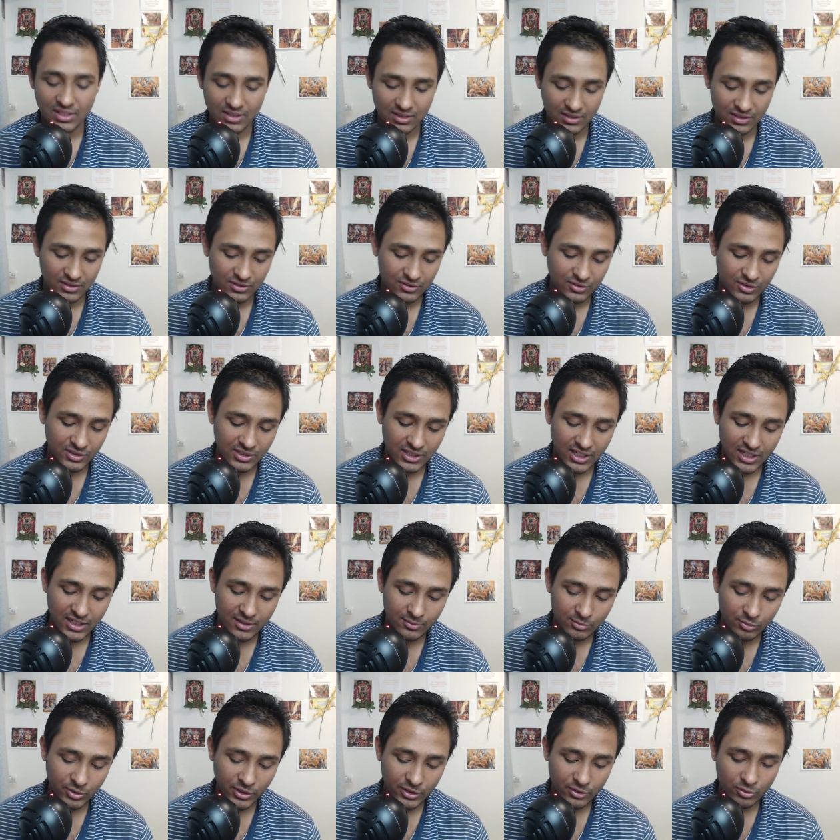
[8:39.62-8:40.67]
so Narad
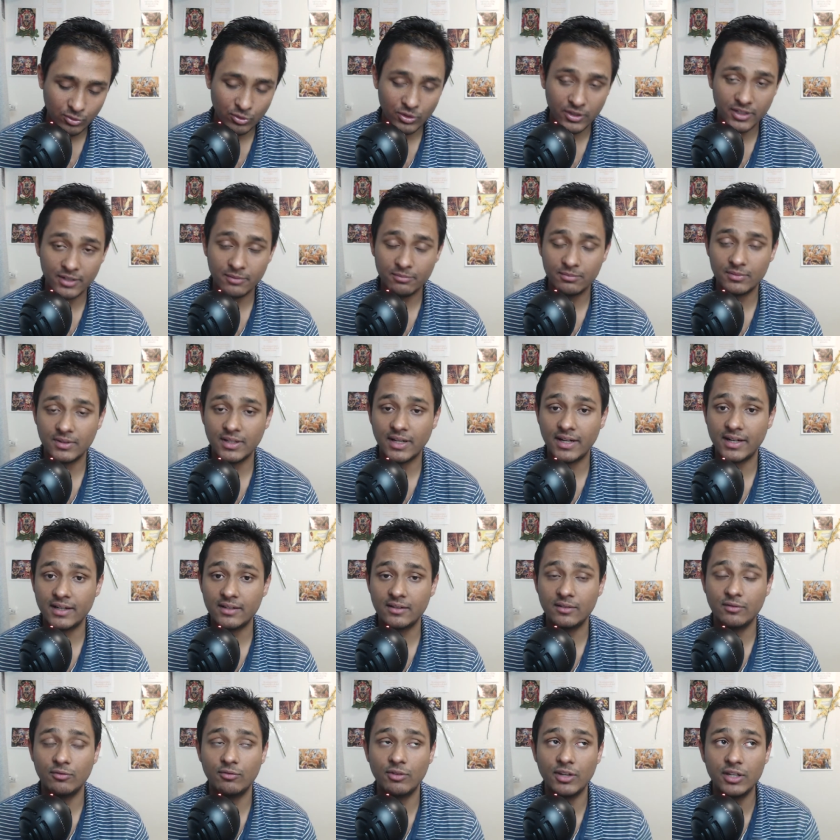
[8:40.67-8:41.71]
Muni told him that
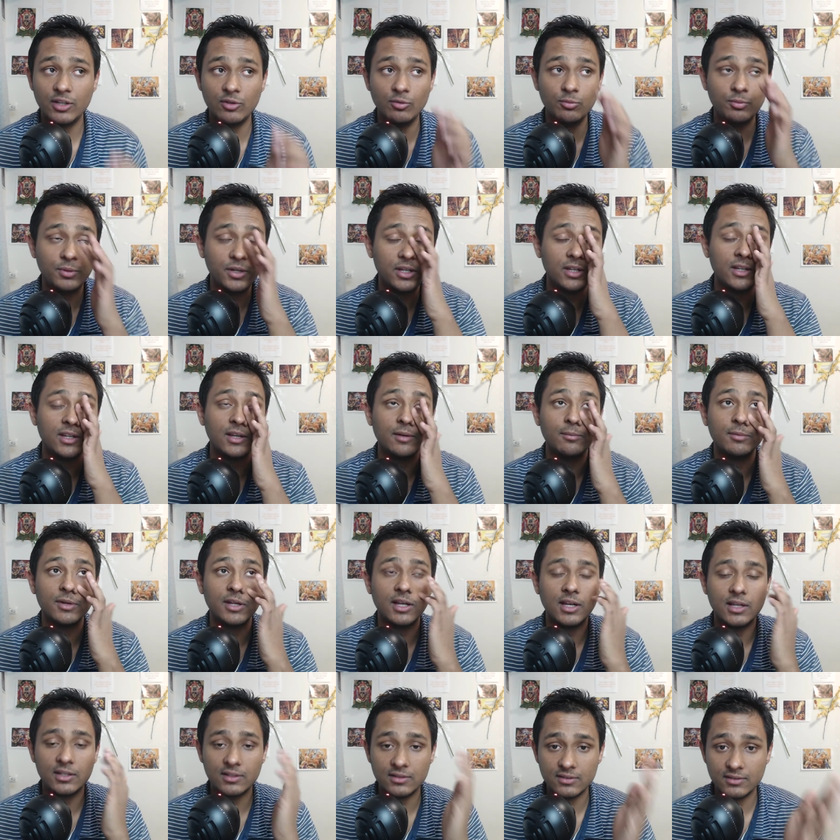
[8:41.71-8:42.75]
when you meet
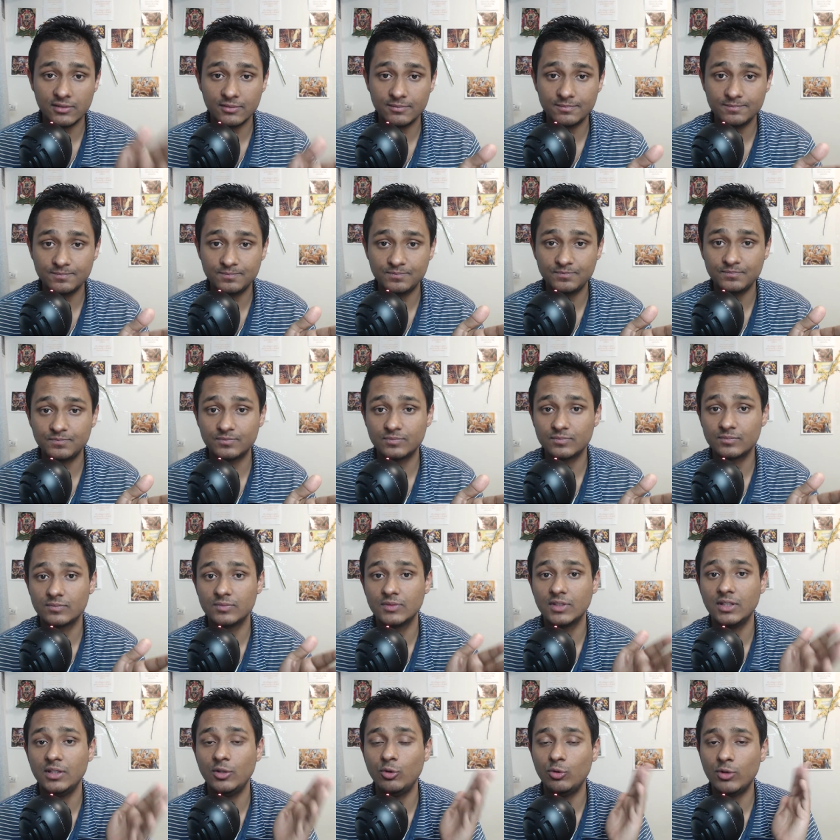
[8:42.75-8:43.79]
Yamraj,
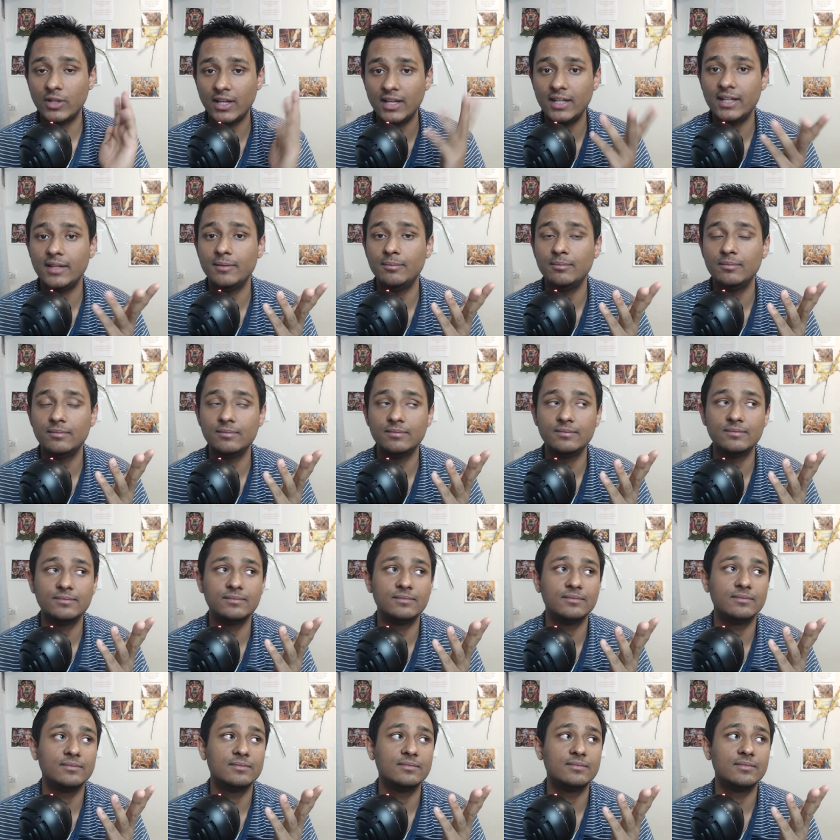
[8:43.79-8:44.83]
you tell him,
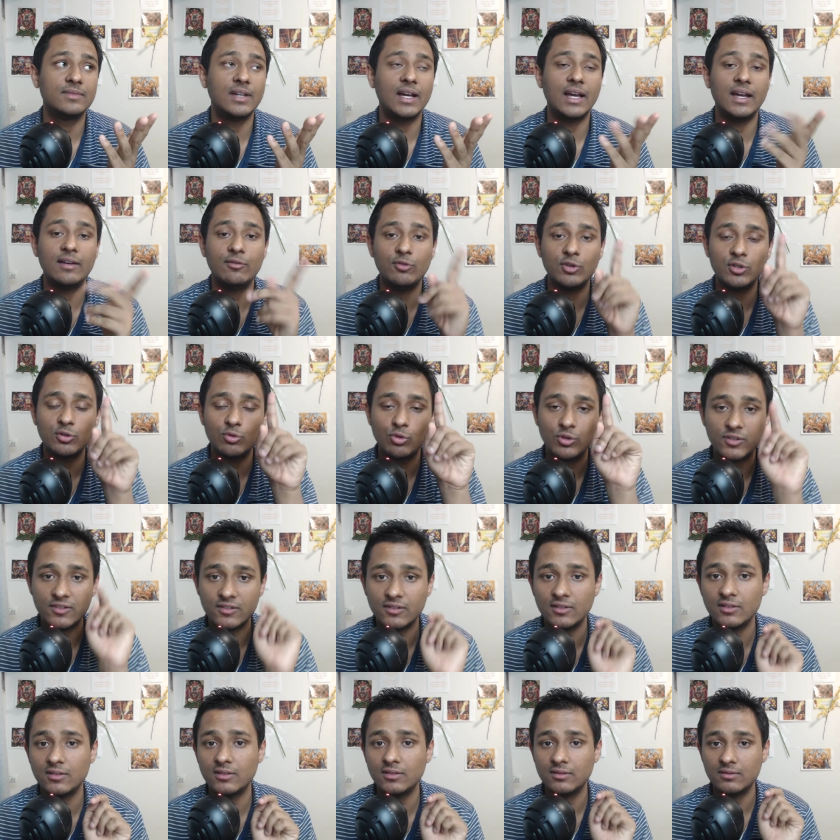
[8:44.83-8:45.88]
I have one
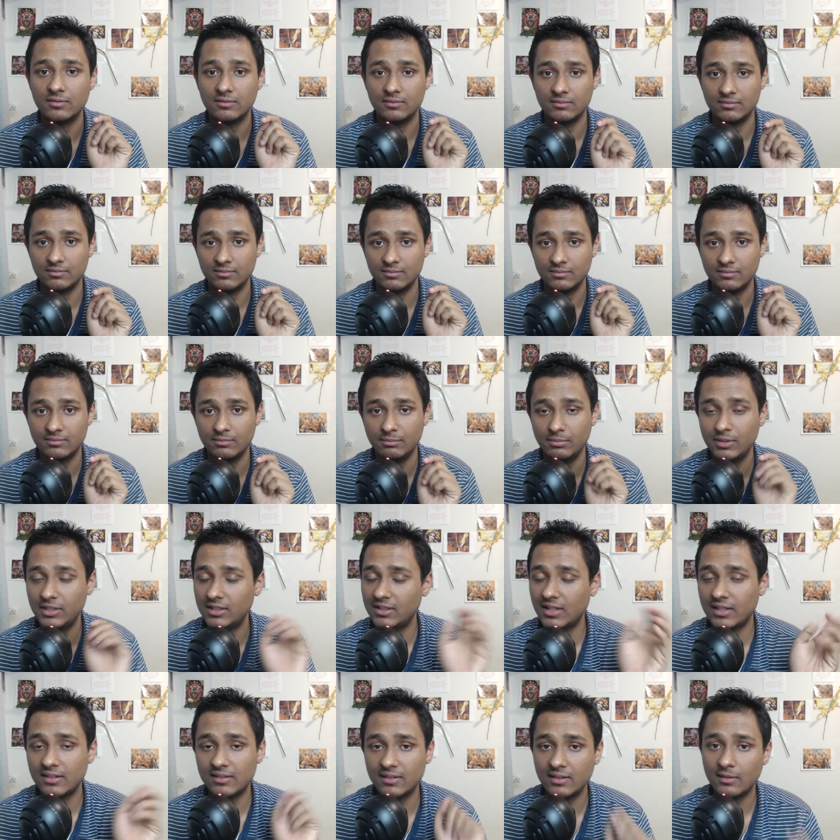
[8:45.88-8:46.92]
question. Please
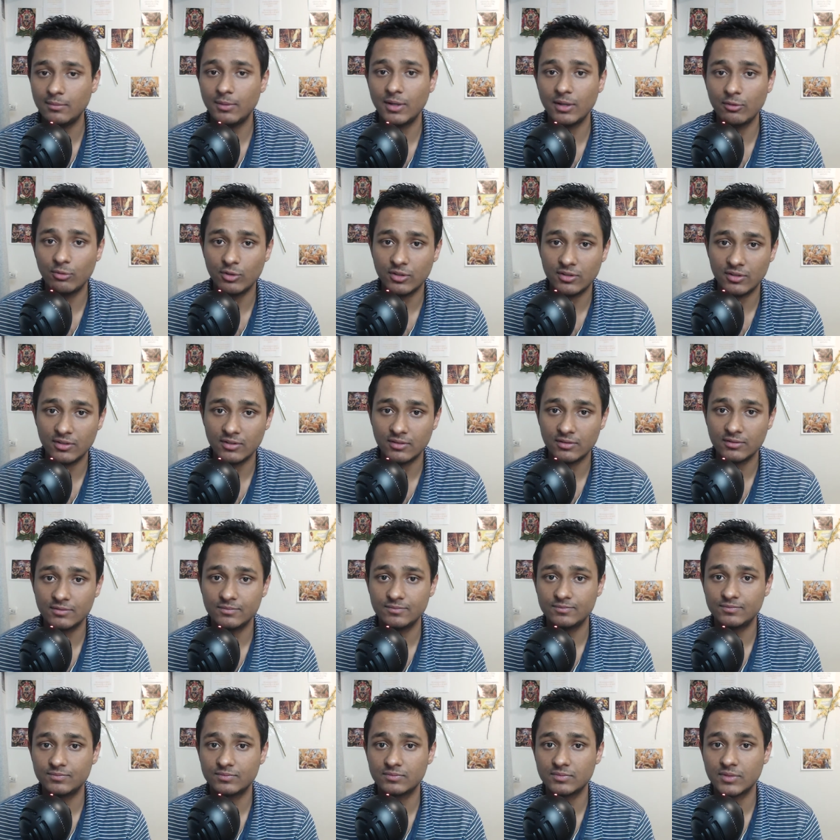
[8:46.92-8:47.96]
answer my question.
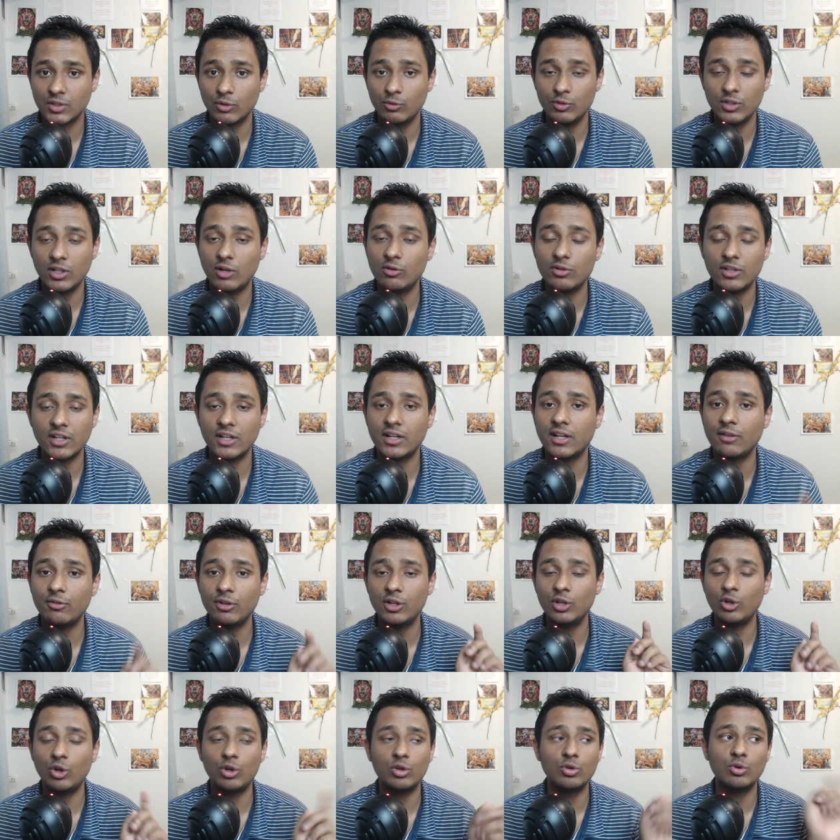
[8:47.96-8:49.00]
Without that, I will
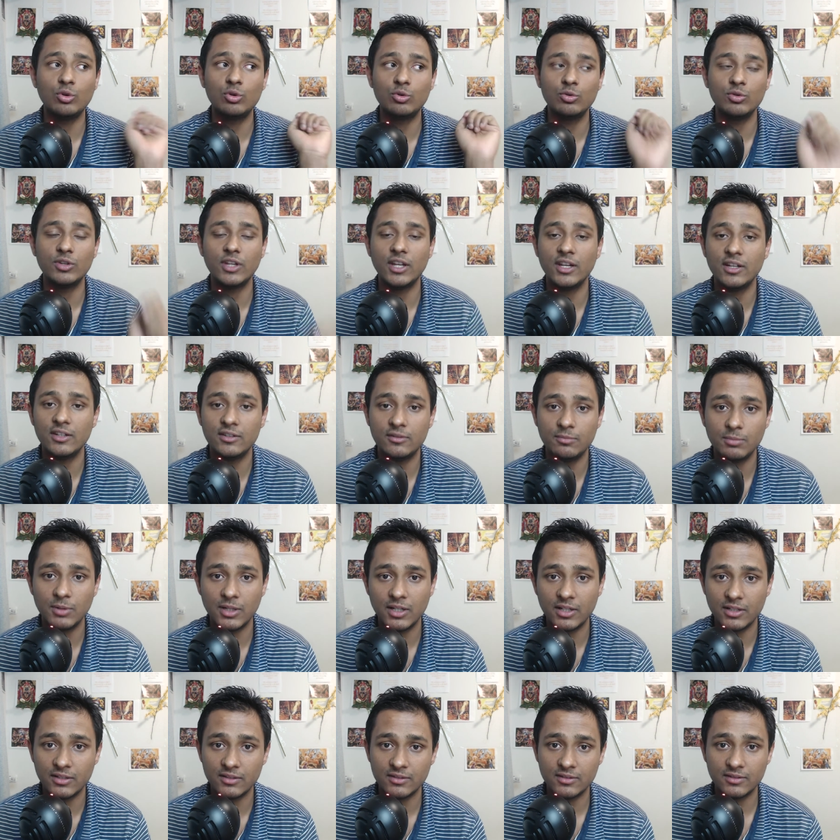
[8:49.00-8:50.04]
not go to the hellish
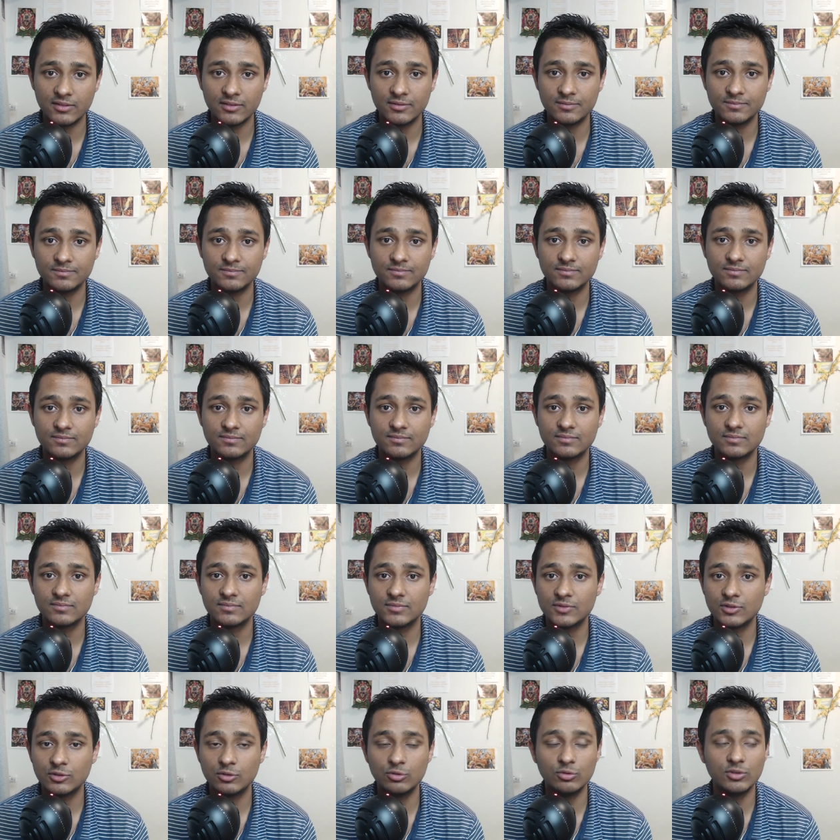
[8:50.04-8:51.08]
planets
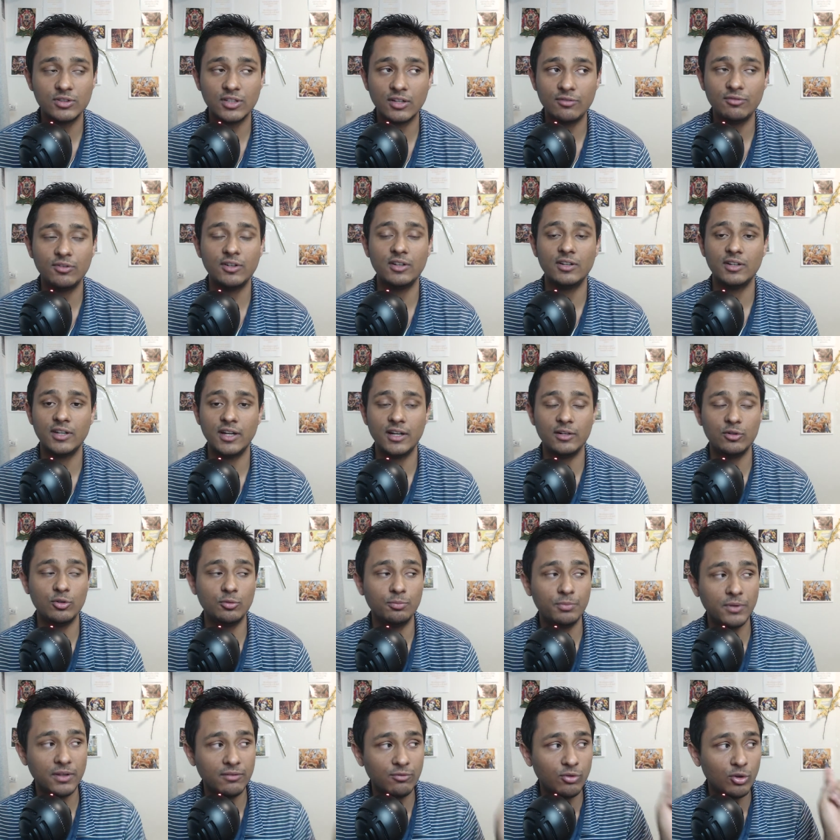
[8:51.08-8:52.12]
to suffer and to
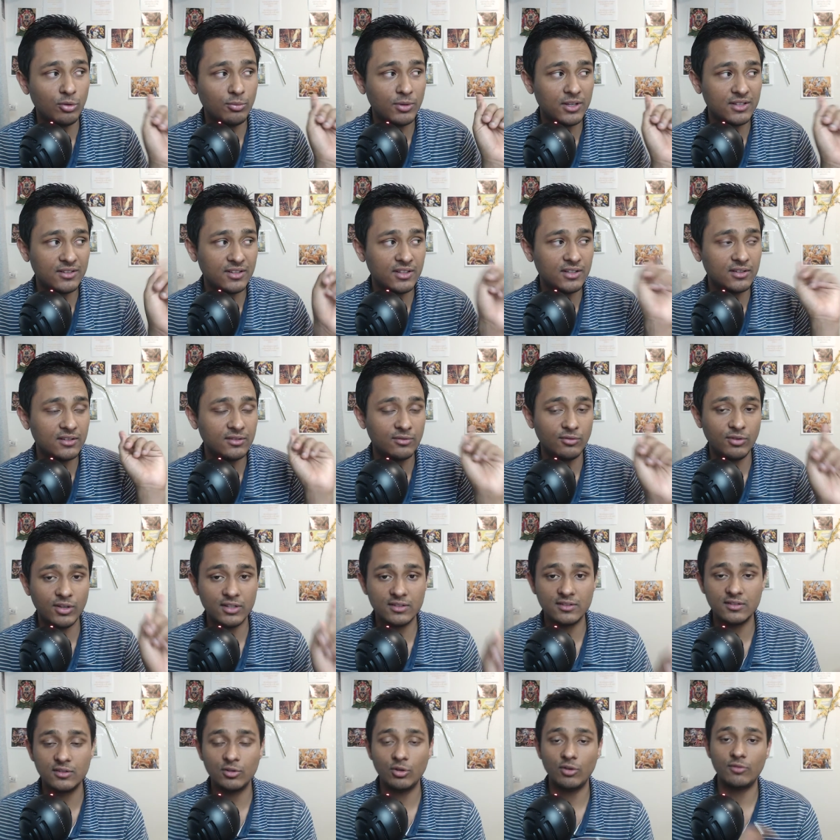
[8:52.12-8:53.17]
pay for my sins.
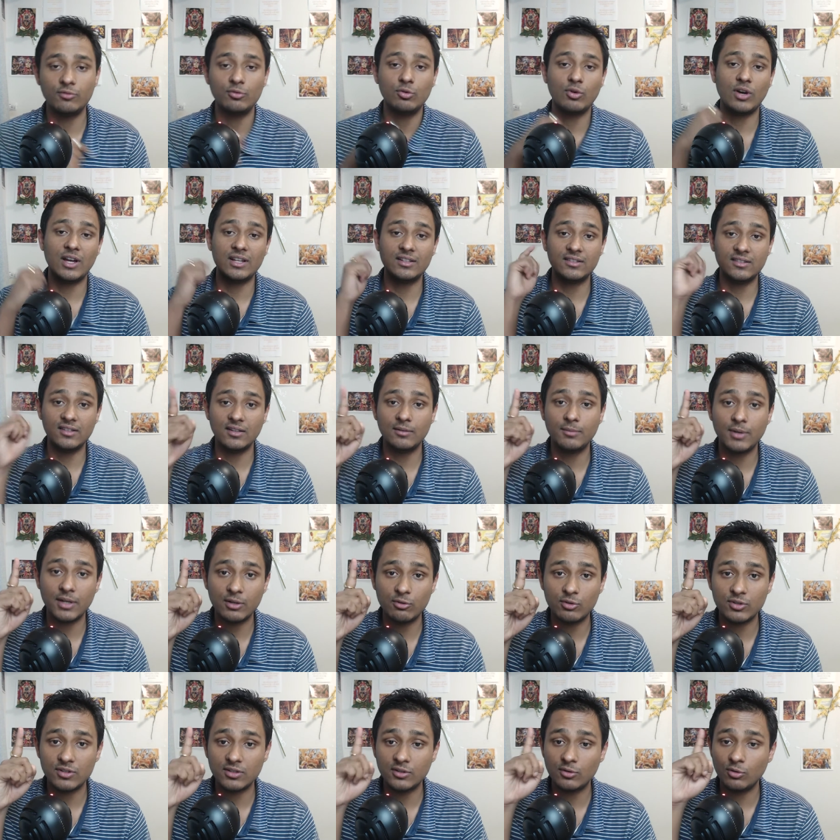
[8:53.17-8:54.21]
First, you have to answer my
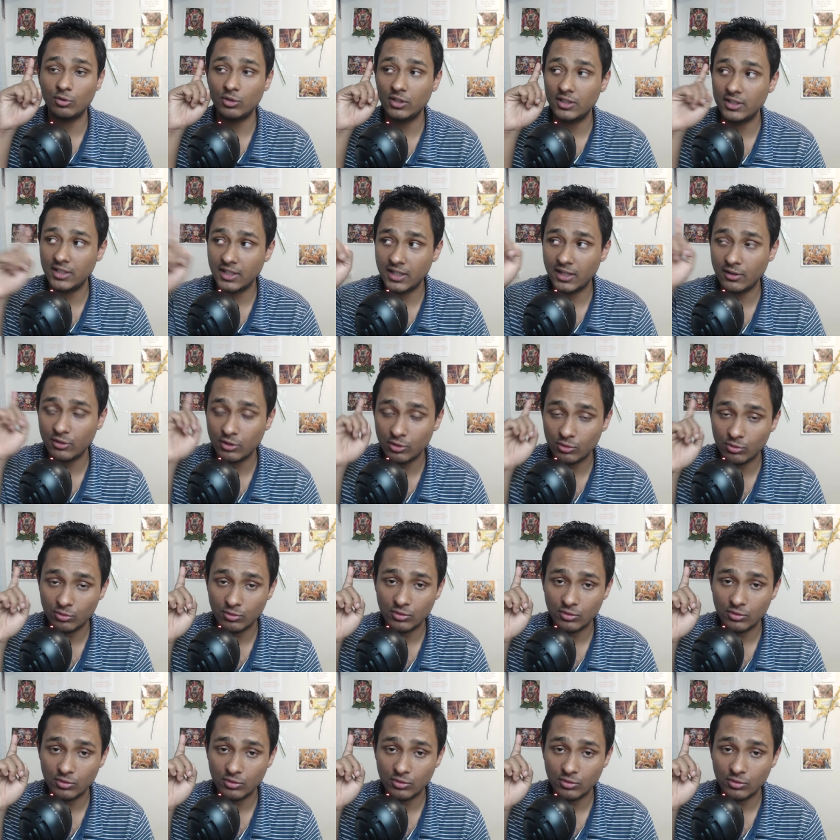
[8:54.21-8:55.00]
question, only then I will go.